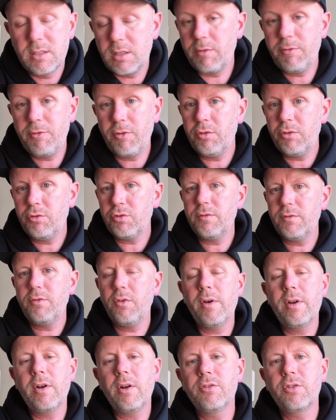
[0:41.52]
So for
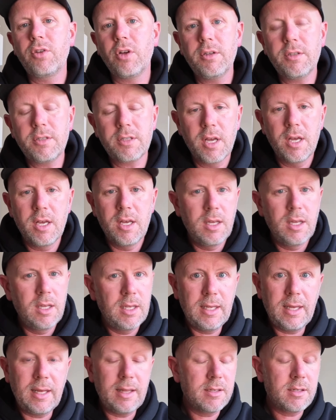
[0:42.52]
$149, you
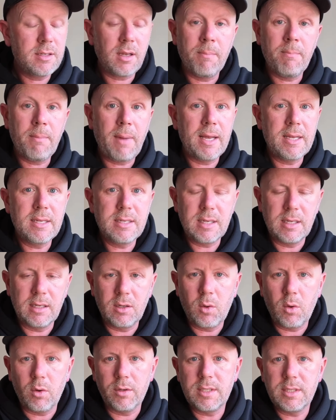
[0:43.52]
can get this amazing
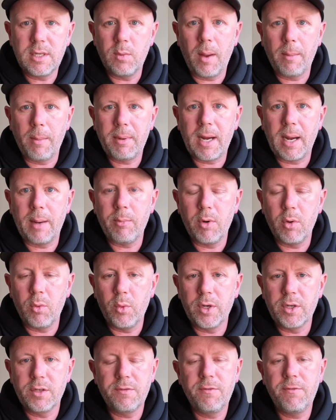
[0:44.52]
quality web camera, which